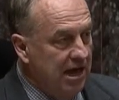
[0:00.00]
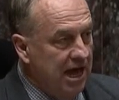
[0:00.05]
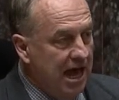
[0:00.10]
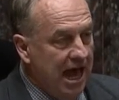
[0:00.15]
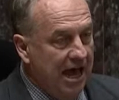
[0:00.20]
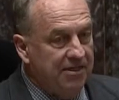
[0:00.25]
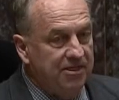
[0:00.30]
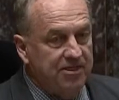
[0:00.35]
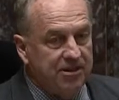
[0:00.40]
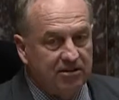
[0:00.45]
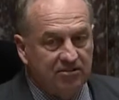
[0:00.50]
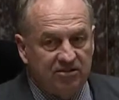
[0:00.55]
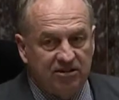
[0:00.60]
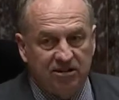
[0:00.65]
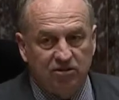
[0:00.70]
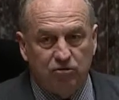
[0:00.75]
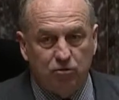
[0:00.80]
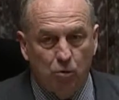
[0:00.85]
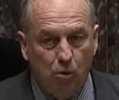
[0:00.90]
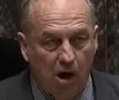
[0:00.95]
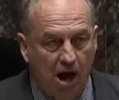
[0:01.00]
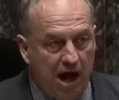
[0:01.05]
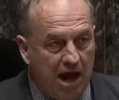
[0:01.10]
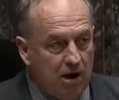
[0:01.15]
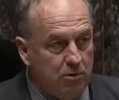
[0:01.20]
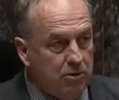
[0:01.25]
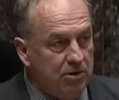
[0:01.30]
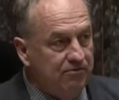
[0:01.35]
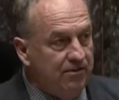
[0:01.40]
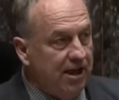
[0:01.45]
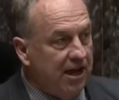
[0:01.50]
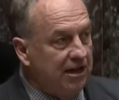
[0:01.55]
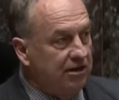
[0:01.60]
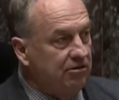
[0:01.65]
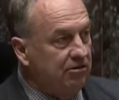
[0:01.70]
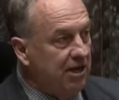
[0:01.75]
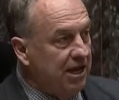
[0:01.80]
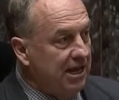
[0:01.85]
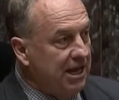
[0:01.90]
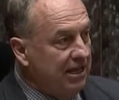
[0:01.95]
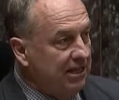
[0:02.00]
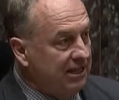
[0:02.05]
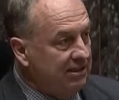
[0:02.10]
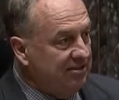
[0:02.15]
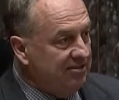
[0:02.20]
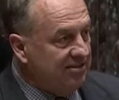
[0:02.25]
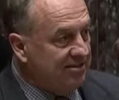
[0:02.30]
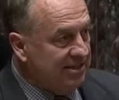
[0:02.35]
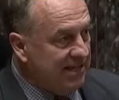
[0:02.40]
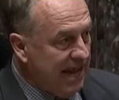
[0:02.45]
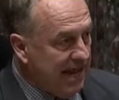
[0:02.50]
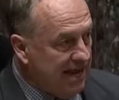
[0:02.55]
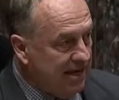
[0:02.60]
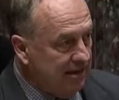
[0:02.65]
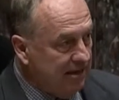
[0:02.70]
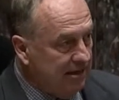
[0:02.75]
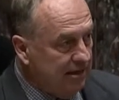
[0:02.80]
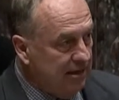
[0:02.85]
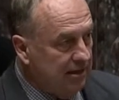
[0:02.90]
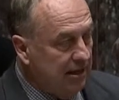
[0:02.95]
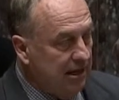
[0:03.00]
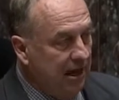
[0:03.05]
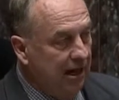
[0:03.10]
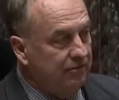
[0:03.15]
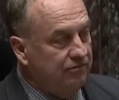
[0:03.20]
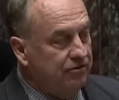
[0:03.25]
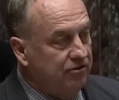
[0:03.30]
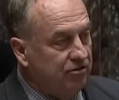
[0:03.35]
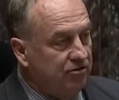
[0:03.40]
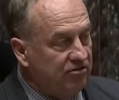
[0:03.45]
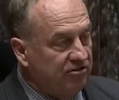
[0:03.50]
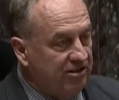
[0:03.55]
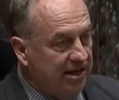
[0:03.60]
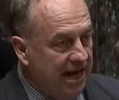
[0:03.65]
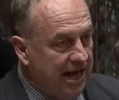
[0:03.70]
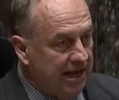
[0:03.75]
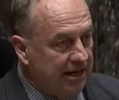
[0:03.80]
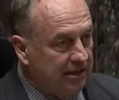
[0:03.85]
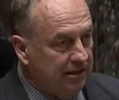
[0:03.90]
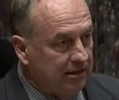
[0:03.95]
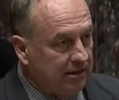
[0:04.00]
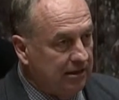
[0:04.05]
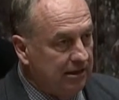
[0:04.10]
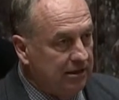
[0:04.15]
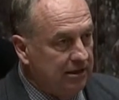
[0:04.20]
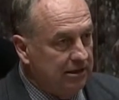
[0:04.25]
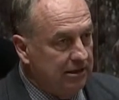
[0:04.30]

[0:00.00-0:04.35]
And this is why we've had scandal after scandal